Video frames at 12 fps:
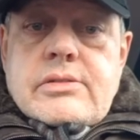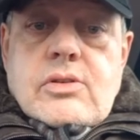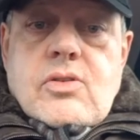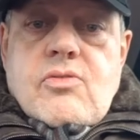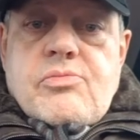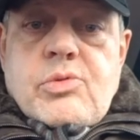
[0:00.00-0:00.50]

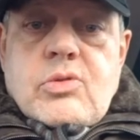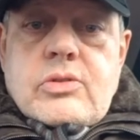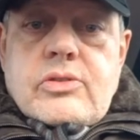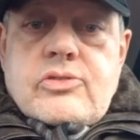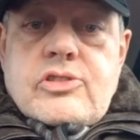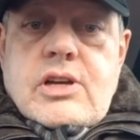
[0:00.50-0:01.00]
of
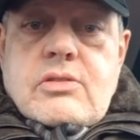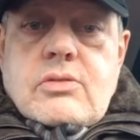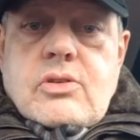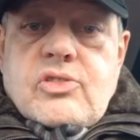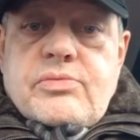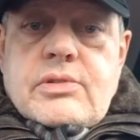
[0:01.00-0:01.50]
Borders General
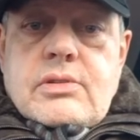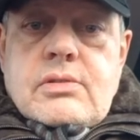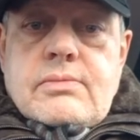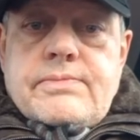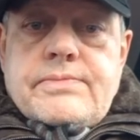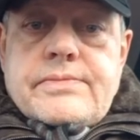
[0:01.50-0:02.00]
Hospital
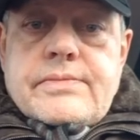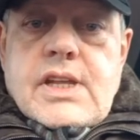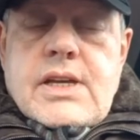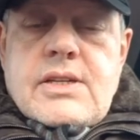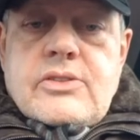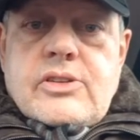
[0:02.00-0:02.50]

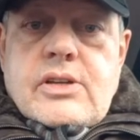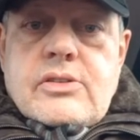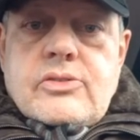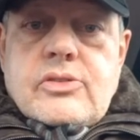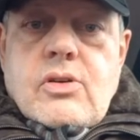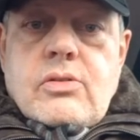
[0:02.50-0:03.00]
in southern
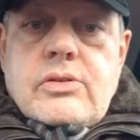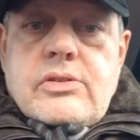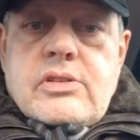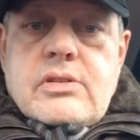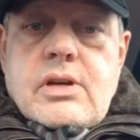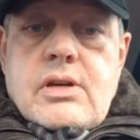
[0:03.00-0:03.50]
Scotland.